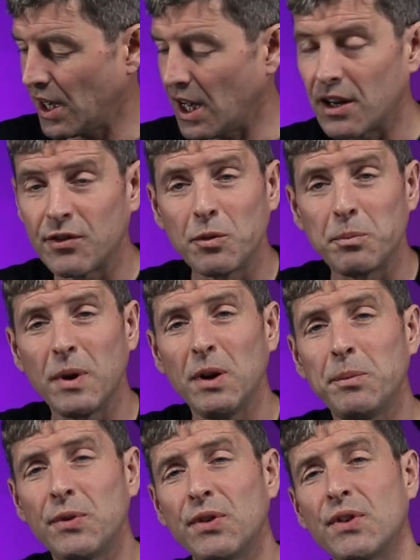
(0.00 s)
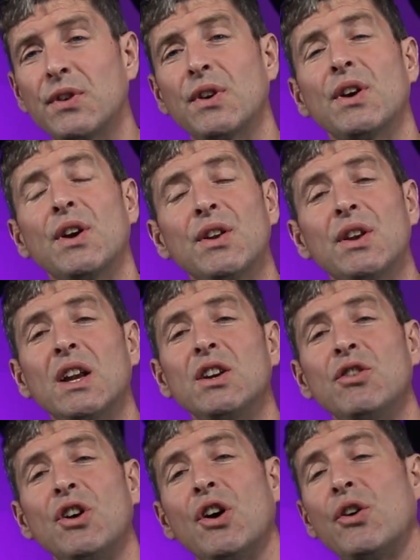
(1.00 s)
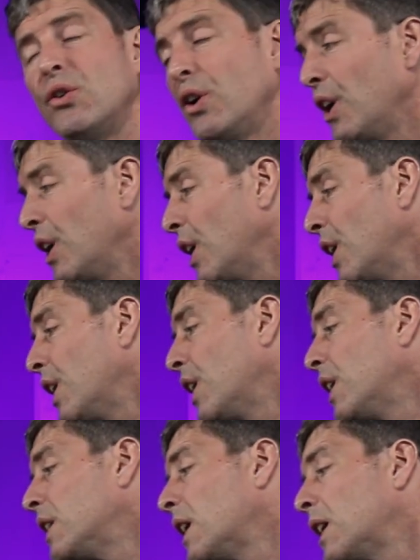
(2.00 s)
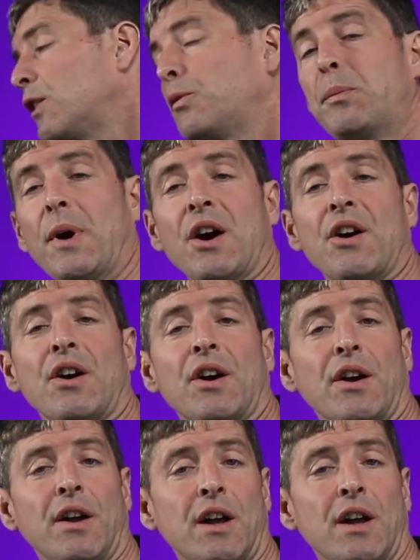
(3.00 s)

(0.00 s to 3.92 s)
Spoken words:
and if it beeps, then you know that it's bare,